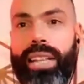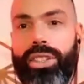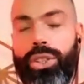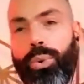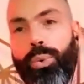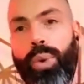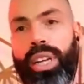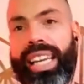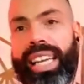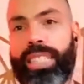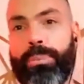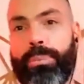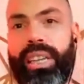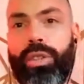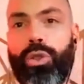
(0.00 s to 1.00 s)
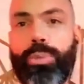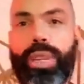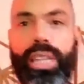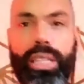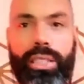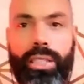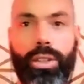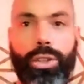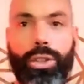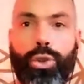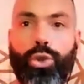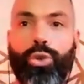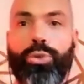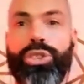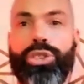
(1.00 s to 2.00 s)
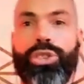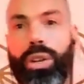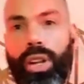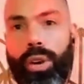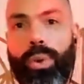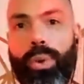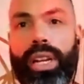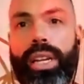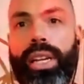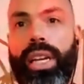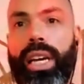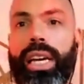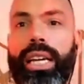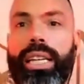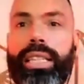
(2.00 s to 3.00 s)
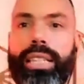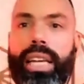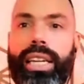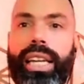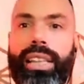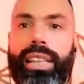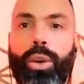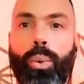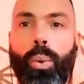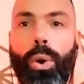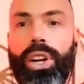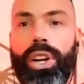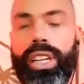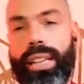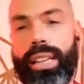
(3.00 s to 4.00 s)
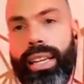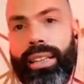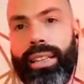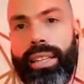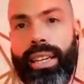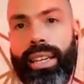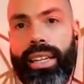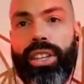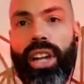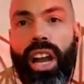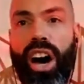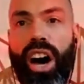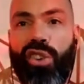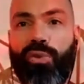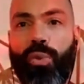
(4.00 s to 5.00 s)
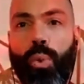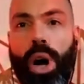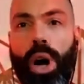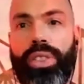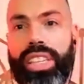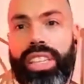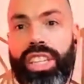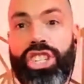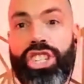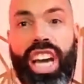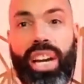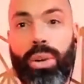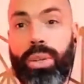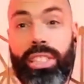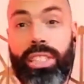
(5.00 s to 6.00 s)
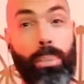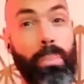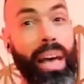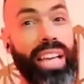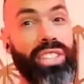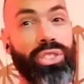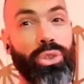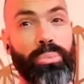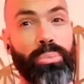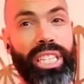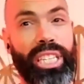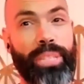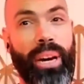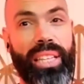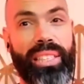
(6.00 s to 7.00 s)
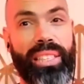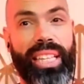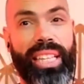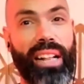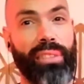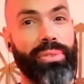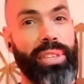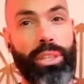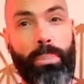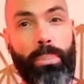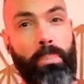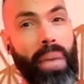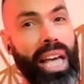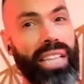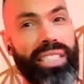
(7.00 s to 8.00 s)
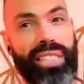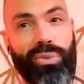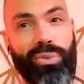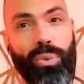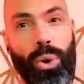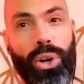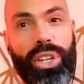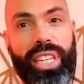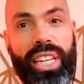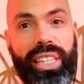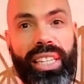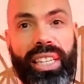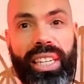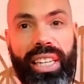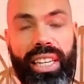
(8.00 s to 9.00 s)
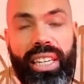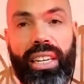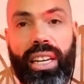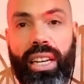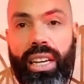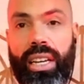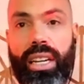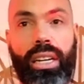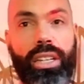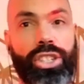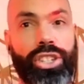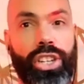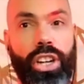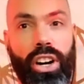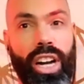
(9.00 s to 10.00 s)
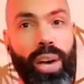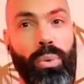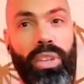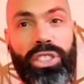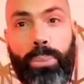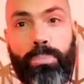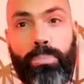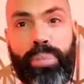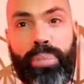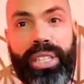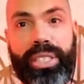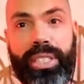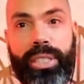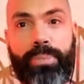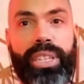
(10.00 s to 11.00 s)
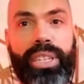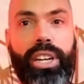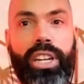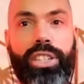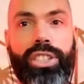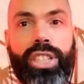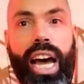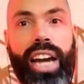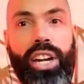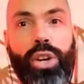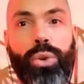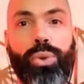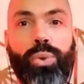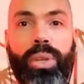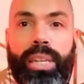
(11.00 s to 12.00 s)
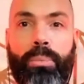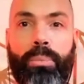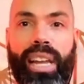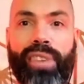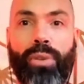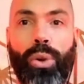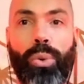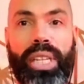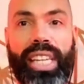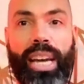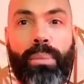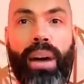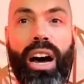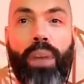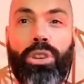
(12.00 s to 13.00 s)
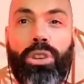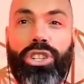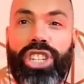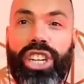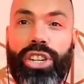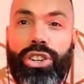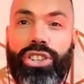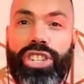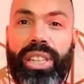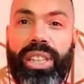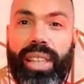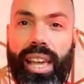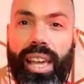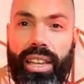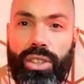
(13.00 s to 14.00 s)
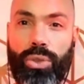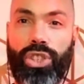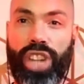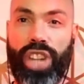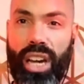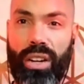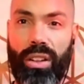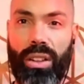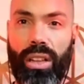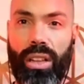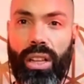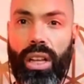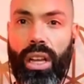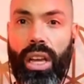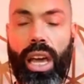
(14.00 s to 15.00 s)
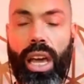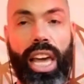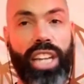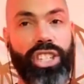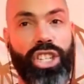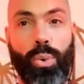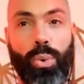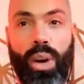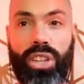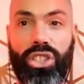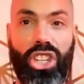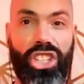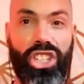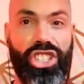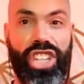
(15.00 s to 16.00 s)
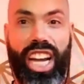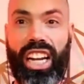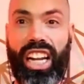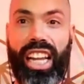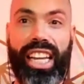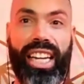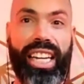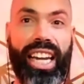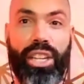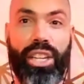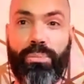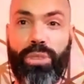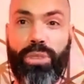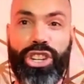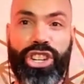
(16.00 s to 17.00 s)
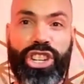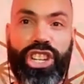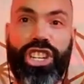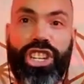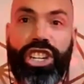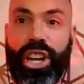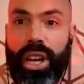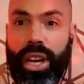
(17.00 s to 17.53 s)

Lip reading: So what he explained to me, and it's on the YouTube channel already, he said that the work that they did, the Law of One that they channeled, it's a masterpiece by itself. It's a massive work that they did. Carla was a beast because I know to a deep level with Niyama how much energy it takes to channel, and she was just channeling like a machine.